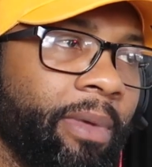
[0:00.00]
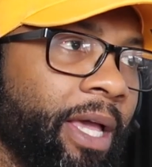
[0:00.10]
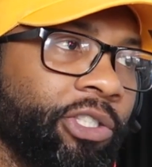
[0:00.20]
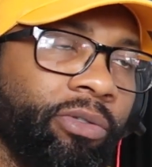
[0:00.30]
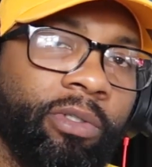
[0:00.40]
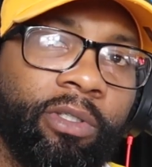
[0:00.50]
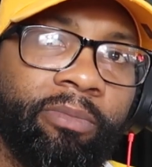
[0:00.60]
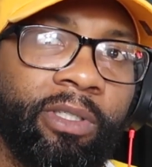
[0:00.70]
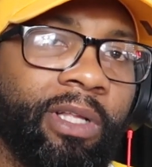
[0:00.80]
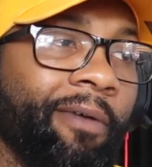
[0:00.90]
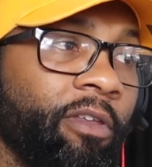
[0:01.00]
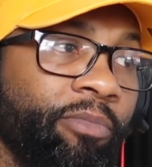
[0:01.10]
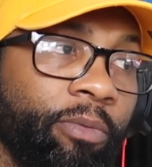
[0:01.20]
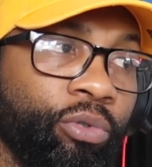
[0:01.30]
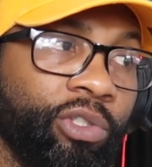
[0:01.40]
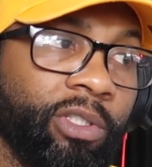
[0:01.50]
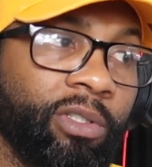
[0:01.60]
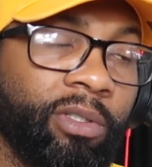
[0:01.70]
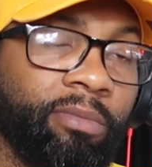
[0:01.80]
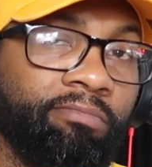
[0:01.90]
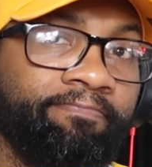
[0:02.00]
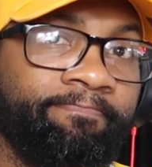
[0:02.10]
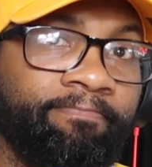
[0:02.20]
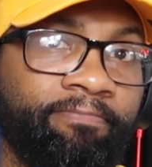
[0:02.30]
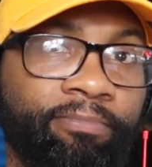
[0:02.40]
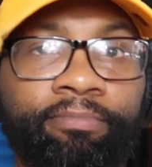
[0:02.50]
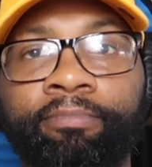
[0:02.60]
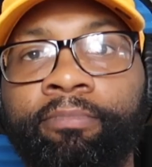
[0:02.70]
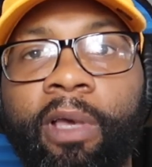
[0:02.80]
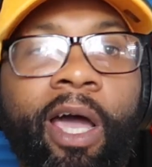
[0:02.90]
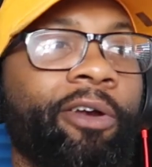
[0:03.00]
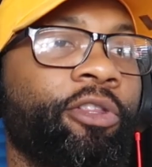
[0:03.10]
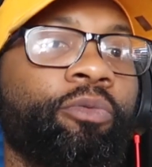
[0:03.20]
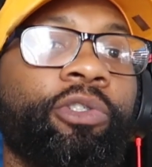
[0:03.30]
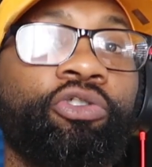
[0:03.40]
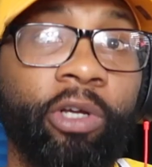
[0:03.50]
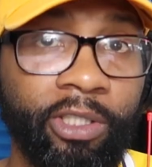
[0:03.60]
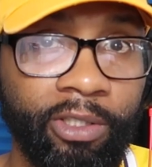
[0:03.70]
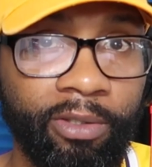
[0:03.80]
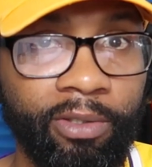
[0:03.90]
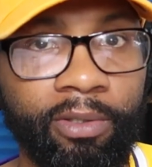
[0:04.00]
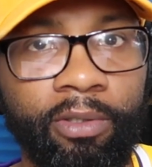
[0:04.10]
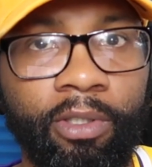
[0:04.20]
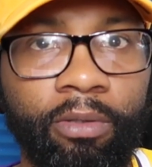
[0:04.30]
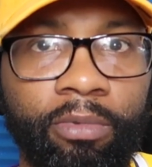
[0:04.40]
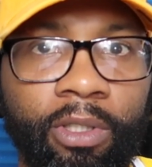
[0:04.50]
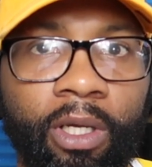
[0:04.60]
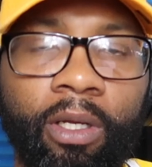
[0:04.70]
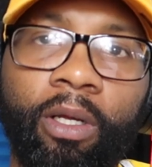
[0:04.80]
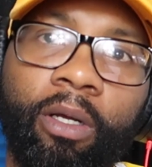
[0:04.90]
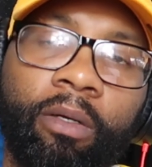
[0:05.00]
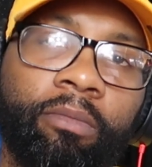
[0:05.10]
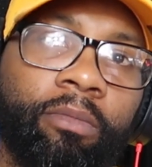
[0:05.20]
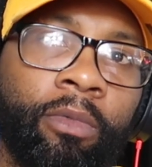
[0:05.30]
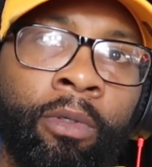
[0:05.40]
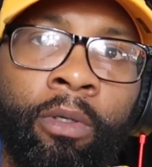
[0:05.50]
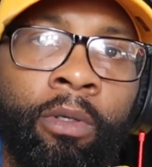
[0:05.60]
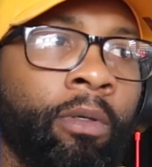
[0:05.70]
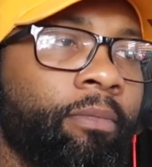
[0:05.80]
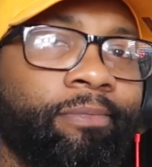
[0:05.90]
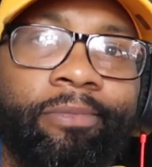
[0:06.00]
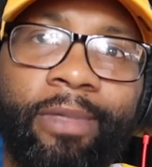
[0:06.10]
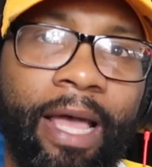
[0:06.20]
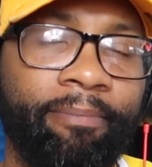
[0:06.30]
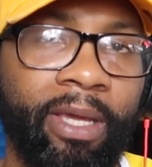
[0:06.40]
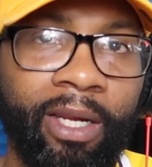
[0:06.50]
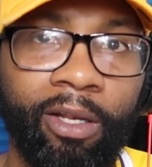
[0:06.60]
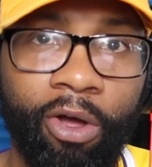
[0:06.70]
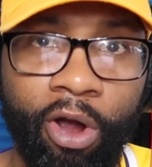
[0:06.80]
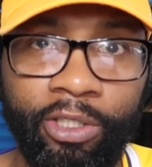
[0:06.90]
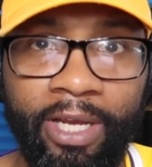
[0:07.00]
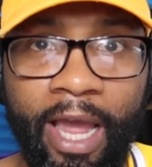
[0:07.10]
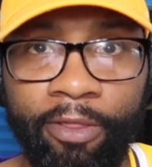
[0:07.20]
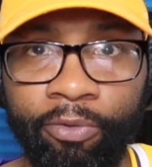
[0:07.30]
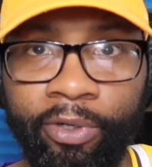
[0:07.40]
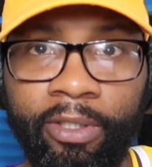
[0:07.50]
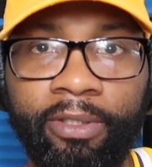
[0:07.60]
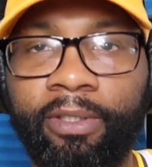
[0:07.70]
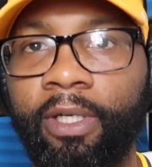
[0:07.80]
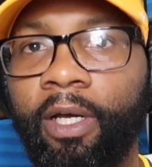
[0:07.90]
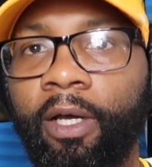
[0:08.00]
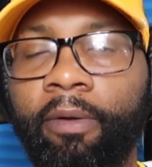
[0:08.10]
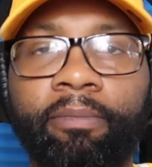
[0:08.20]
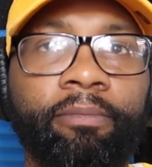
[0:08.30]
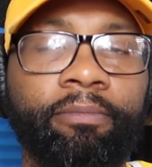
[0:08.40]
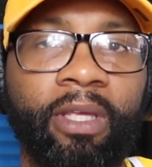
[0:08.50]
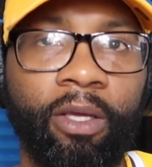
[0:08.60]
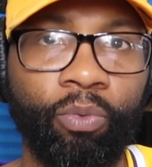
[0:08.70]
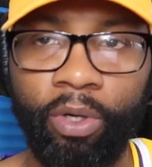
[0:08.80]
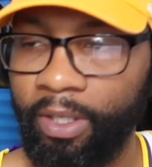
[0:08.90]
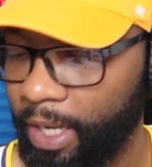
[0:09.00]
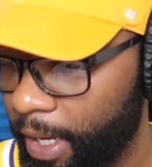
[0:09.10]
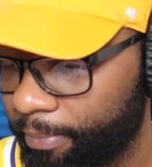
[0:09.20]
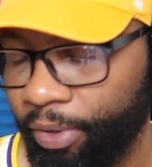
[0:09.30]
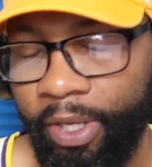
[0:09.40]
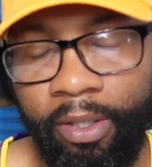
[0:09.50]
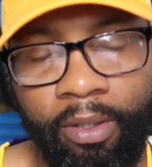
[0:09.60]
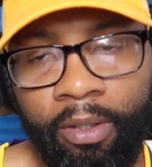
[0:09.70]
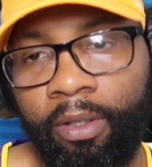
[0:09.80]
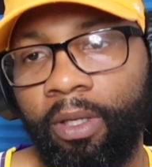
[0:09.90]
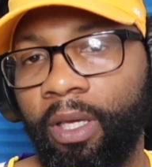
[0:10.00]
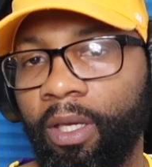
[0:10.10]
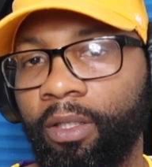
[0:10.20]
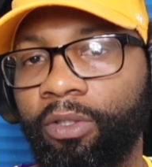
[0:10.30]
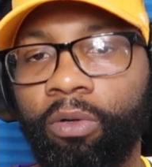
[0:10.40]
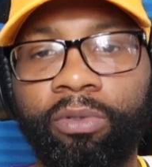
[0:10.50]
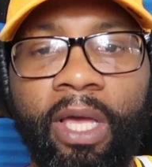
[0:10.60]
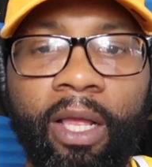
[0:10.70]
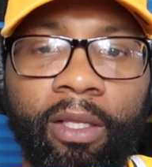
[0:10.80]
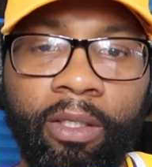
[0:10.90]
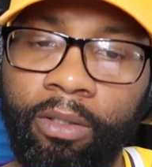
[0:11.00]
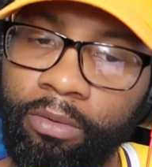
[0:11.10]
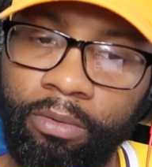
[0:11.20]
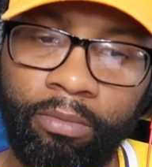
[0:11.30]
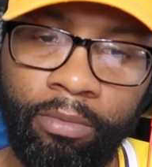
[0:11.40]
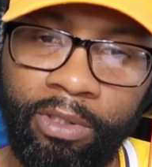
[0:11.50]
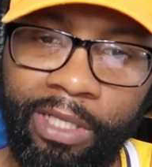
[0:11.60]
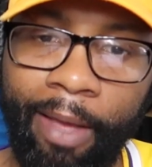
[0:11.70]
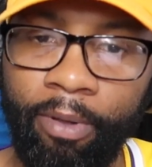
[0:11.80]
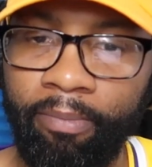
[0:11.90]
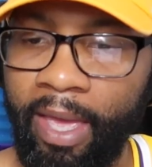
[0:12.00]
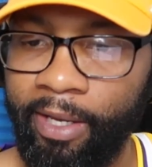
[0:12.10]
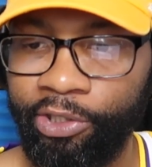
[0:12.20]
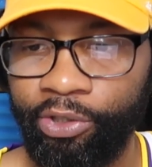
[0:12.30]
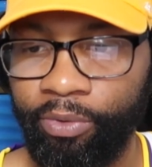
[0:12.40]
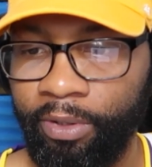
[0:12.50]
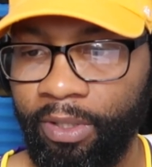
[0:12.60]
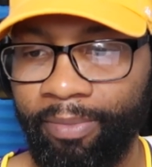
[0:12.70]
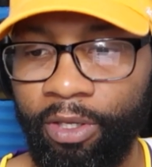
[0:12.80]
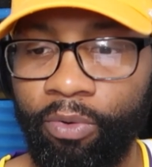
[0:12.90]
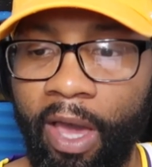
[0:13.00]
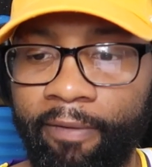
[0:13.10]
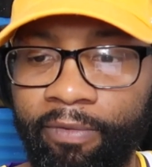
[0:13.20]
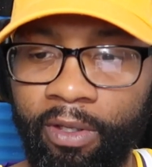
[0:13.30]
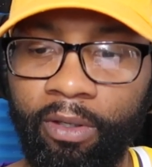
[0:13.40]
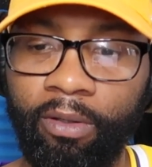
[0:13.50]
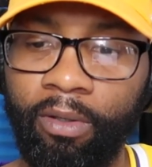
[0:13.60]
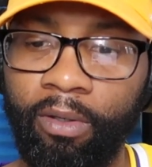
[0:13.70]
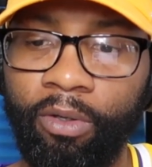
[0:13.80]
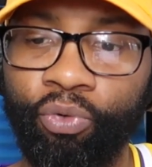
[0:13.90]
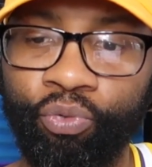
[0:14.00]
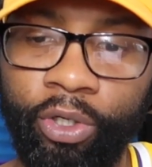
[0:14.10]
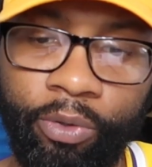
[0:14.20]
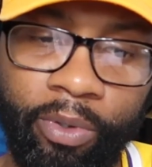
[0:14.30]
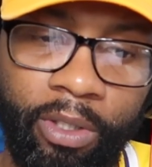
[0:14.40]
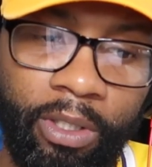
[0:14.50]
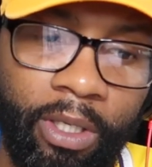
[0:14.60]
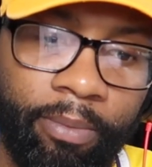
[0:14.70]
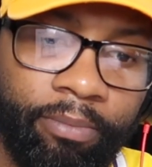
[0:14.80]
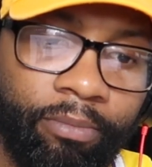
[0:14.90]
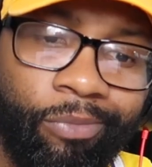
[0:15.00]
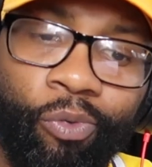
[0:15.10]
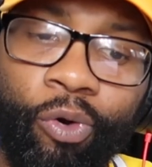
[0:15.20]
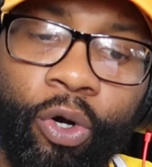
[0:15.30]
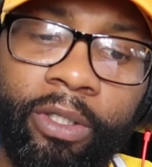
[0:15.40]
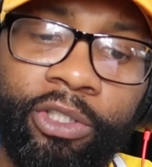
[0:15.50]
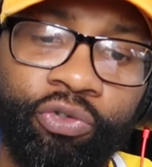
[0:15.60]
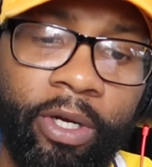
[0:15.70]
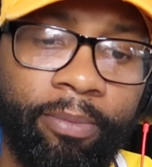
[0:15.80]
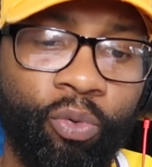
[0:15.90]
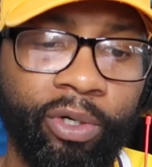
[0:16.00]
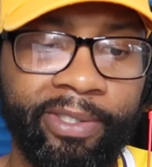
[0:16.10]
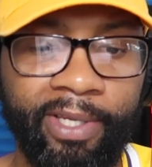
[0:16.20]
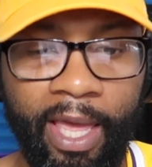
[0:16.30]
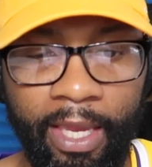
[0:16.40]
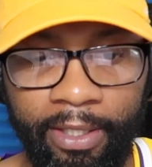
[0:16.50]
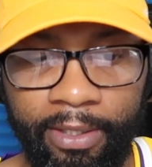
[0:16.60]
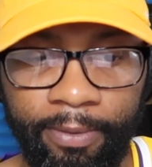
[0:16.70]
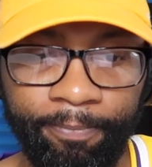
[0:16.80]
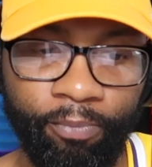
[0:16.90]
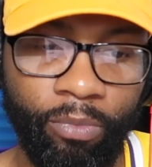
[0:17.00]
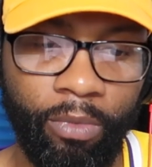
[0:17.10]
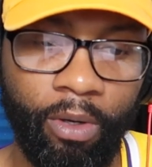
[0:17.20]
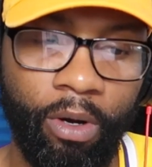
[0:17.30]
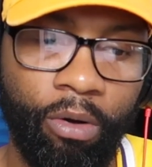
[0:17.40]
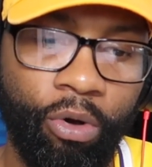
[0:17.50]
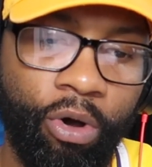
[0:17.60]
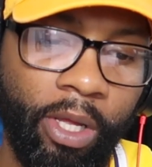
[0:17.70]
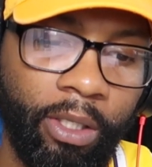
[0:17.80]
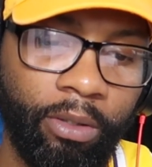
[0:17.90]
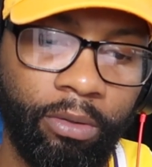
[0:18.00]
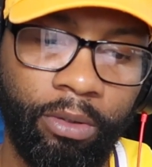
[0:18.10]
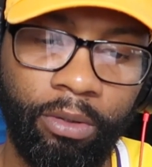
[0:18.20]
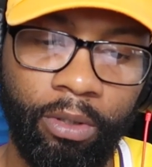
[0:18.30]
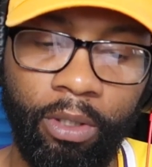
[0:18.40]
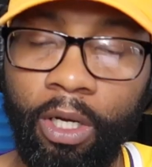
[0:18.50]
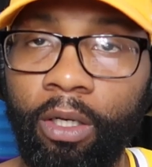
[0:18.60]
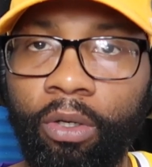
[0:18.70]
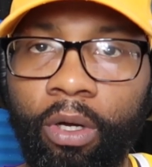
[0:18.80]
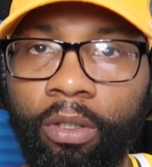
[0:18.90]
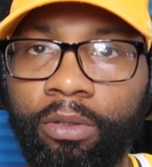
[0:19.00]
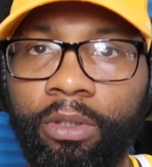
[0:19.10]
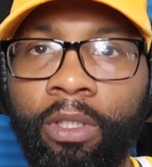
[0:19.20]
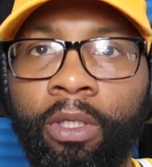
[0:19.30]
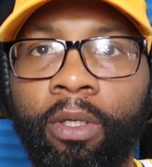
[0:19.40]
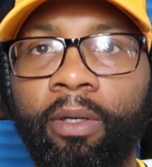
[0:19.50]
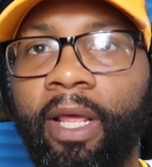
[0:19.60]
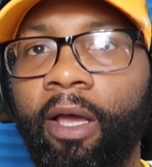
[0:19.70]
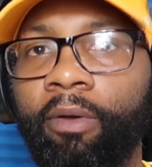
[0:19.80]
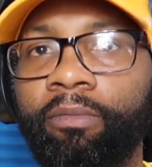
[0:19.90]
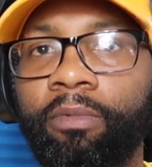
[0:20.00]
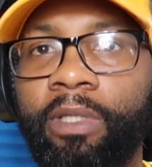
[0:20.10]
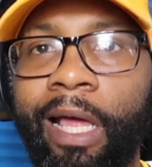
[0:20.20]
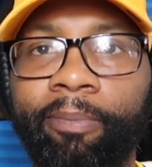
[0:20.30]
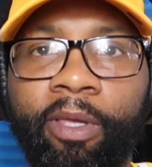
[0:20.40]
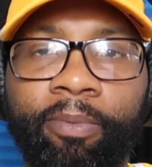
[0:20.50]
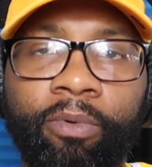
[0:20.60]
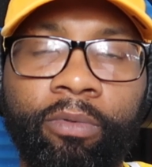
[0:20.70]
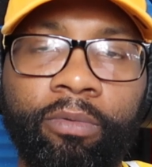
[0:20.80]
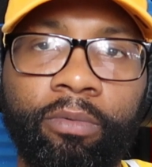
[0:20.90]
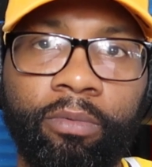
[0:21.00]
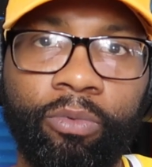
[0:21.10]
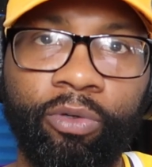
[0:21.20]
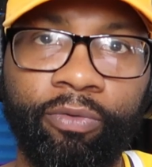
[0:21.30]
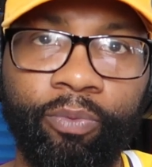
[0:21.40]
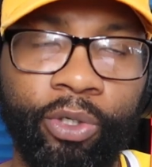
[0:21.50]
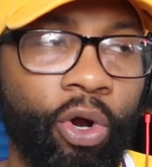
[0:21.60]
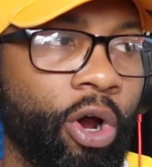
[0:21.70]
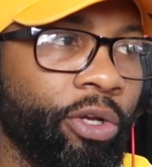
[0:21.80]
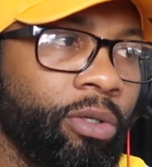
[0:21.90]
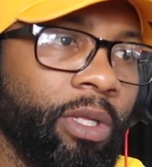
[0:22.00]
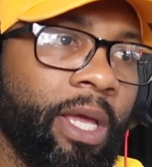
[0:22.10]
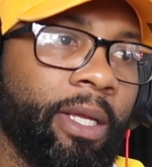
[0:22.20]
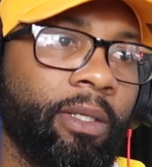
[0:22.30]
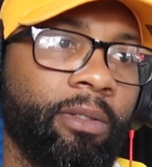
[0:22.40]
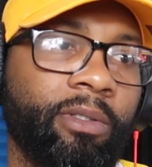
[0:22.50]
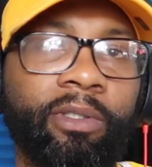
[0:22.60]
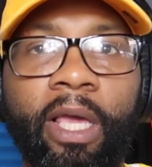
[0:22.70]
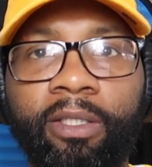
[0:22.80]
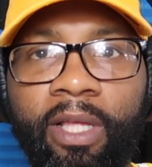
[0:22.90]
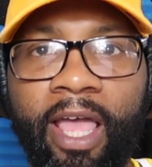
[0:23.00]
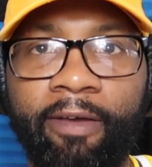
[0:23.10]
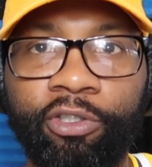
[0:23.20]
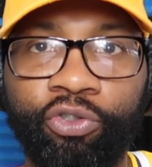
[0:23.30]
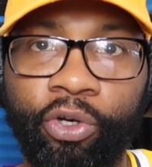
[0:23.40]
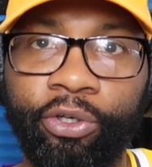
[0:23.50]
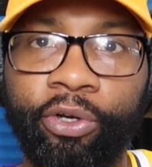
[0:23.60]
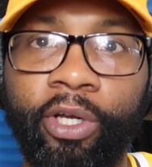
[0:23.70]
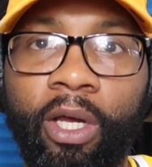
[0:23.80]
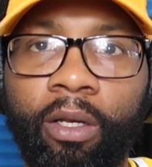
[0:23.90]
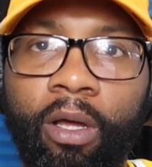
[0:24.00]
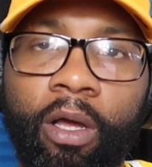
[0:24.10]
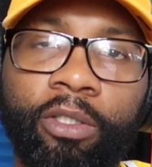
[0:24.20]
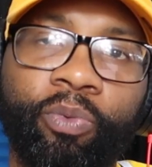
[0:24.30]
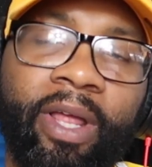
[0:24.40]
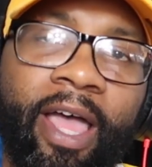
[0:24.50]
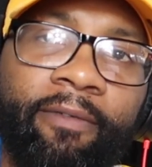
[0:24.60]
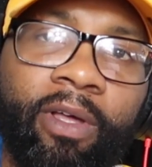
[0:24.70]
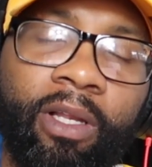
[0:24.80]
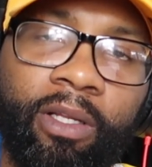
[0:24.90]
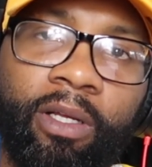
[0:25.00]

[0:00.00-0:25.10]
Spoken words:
mass shootings could be stopped if people just honored the restrictions. You know what I'm saying? Not being in large gatherings and whatnot. But in totality, stopping mass shootings, I mean, you would have to really, really get more strict, more tight on gun laws. Now, a lot of people would argue that states that have stricter gun laws would have a